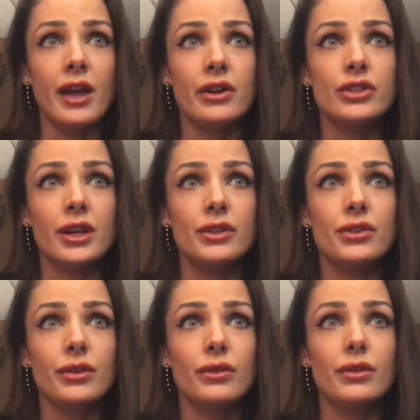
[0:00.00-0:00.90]
energy
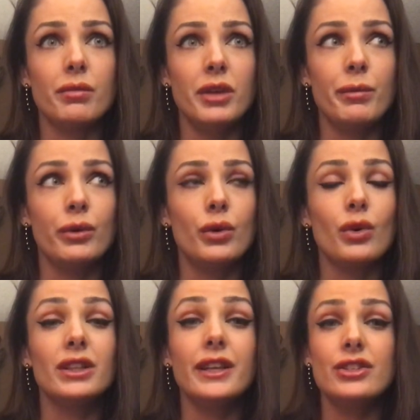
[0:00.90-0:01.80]
to the people who
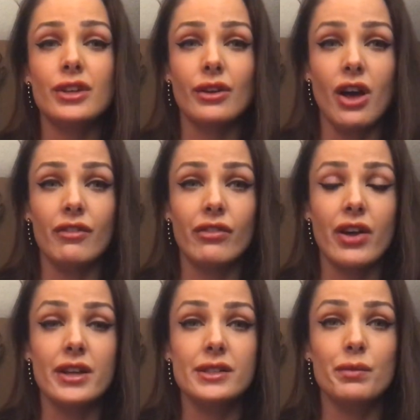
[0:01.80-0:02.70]
are leeching it off of
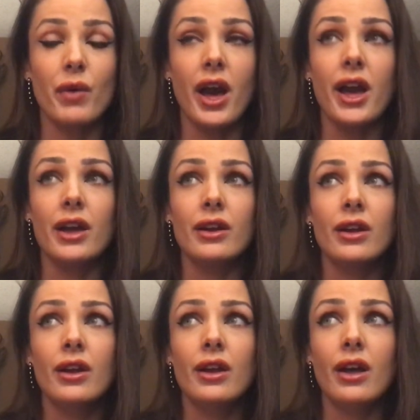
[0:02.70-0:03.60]
us by,
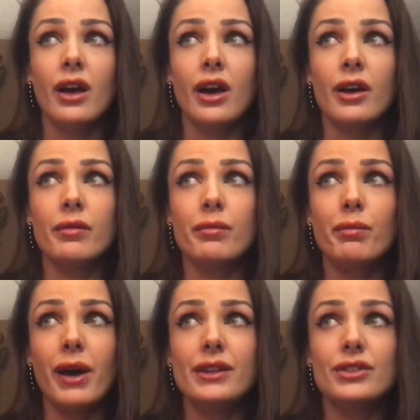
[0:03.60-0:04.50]
um,
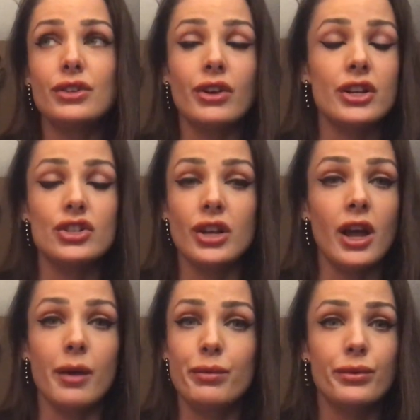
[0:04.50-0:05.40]
by stirring shit
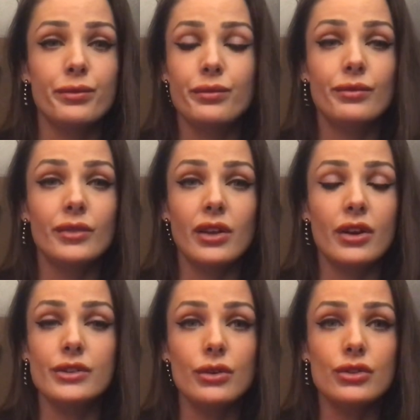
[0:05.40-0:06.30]
up in
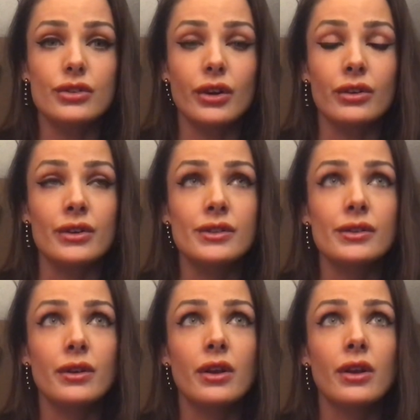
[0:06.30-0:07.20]
our social
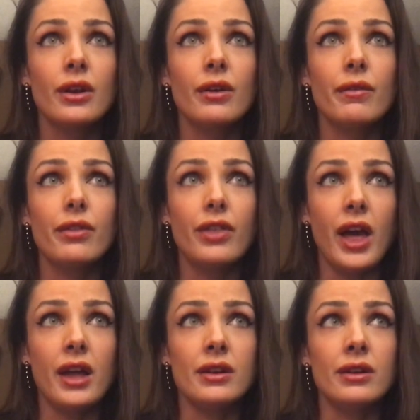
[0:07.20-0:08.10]
circles,
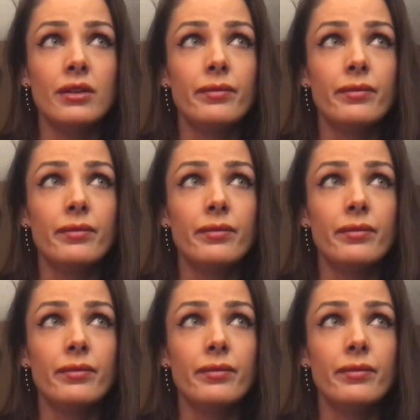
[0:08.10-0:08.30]
then